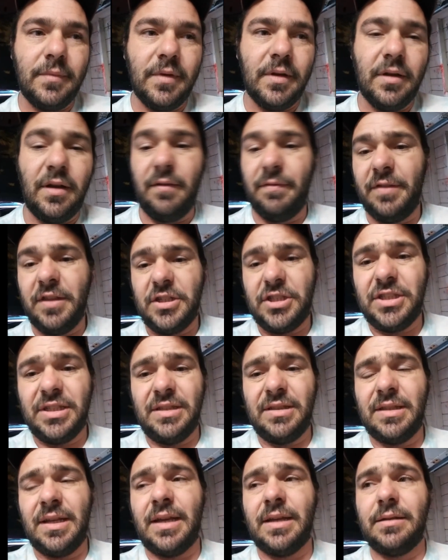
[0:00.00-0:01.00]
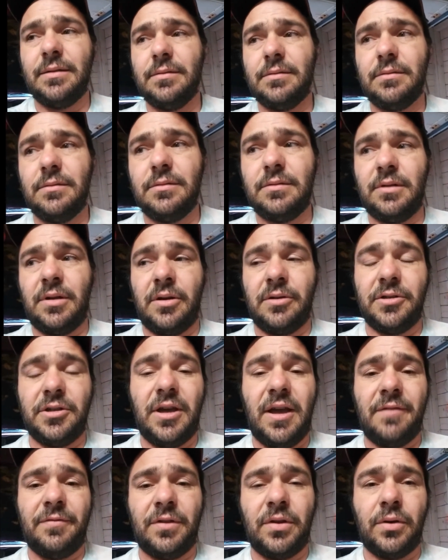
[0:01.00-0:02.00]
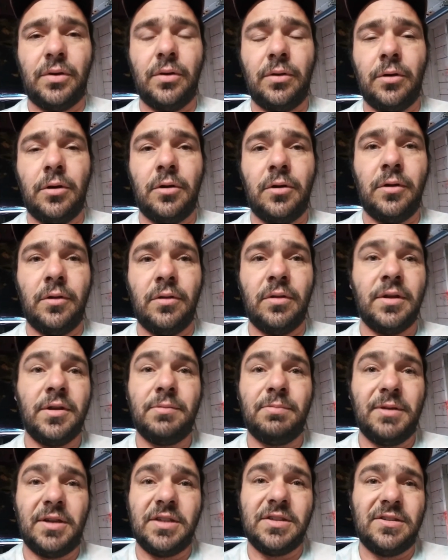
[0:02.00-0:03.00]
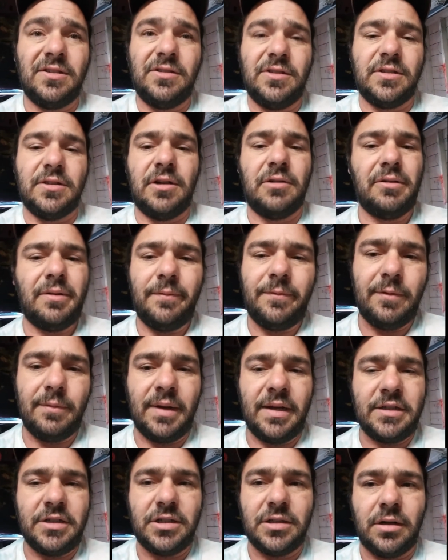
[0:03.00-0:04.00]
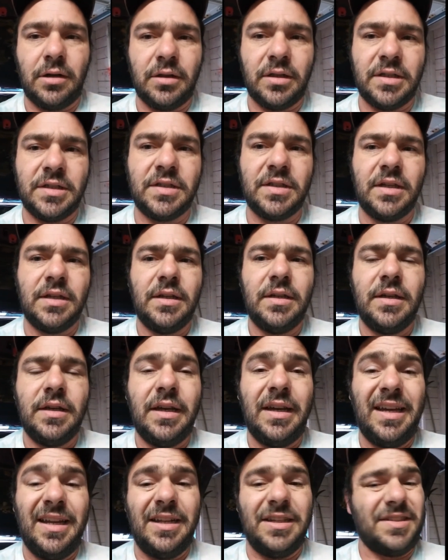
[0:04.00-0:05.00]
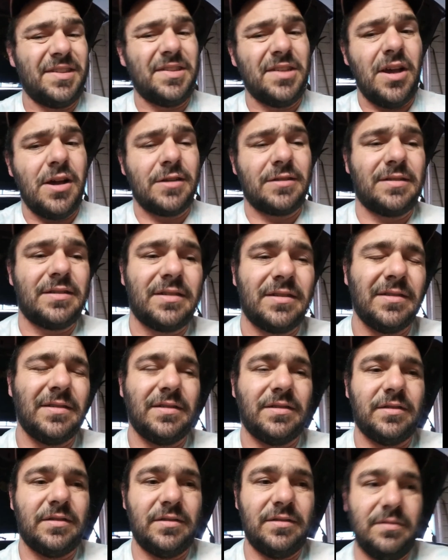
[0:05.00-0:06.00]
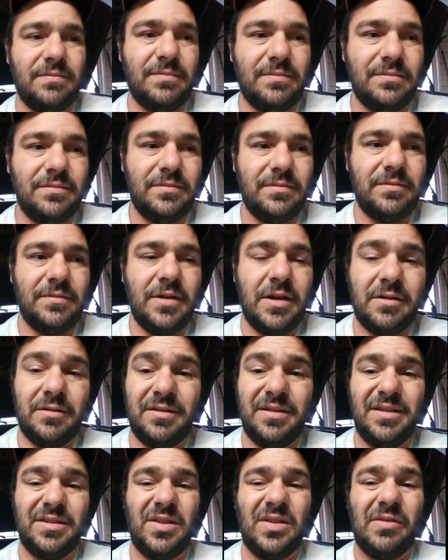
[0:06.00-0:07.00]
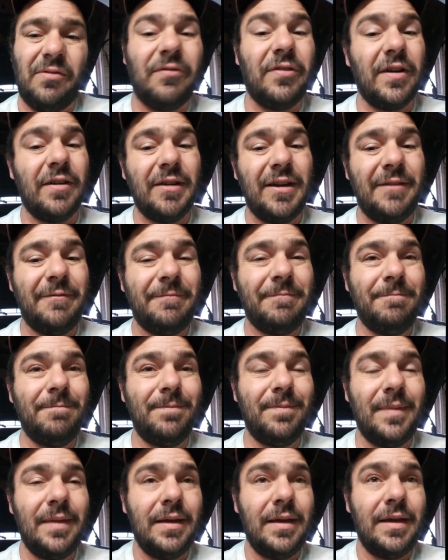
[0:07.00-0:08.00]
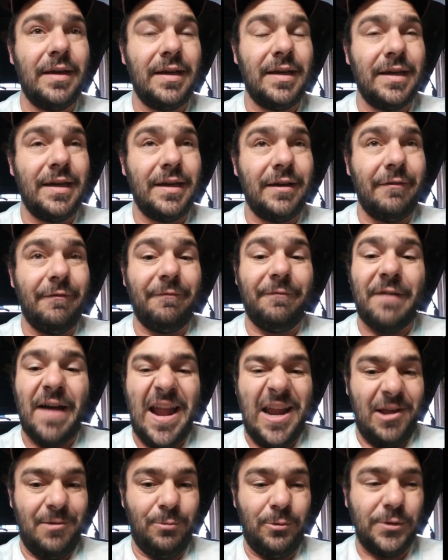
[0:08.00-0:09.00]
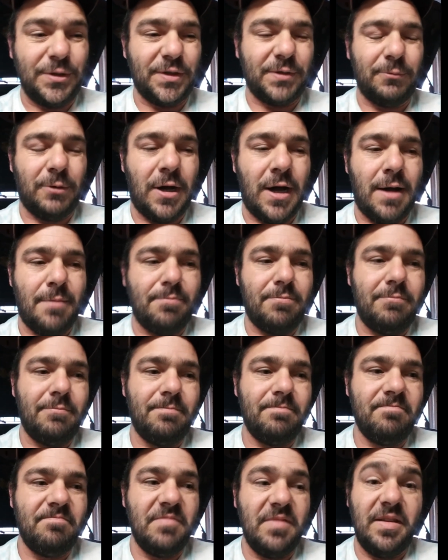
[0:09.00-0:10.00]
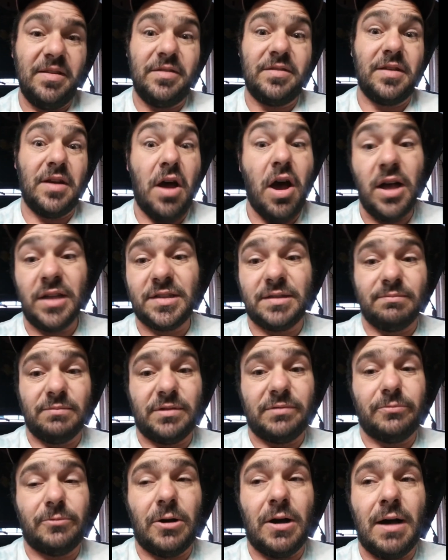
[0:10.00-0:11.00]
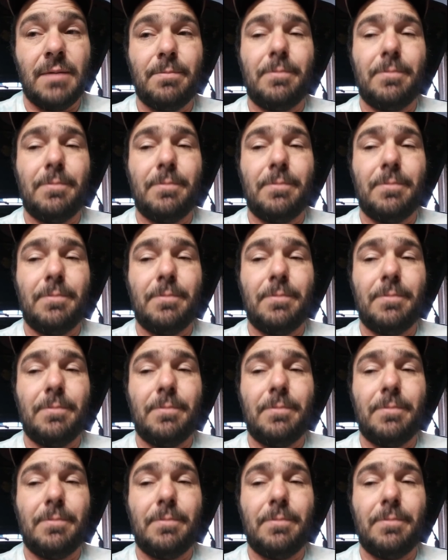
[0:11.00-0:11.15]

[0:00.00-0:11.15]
the shit that, you know, you have to do this, because there's no information on these, and it sucks because, you know, this is a very viable swap. It's an awesome swap.